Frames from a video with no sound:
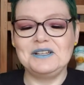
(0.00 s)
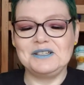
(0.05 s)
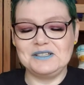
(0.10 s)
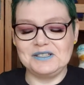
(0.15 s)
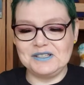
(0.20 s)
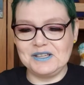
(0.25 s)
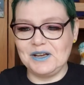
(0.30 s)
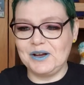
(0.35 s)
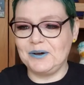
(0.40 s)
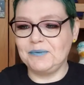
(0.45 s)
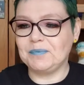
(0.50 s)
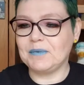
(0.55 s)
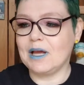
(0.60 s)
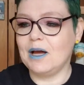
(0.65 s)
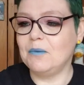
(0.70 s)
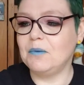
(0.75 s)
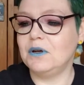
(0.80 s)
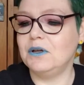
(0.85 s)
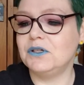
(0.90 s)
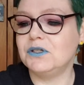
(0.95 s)
So
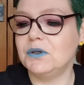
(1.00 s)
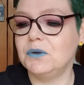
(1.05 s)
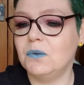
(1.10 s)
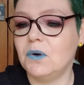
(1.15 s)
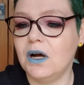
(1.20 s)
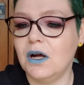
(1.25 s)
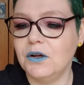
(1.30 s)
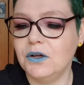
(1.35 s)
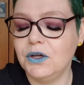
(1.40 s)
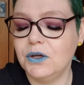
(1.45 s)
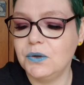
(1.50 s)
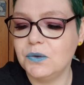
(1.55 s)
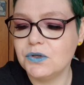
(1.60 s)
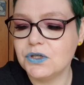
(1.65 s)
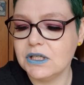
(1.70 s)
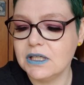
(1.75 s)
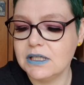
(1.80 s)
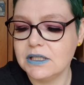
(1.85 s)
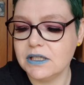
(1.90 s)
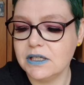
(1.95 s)
I'm going to do what I
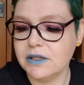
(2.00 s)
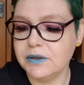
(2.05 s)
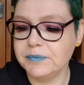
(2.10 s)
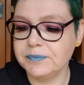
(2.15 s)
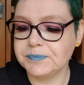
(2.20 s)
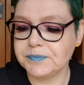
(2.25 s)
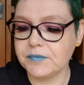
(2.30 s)
usually do.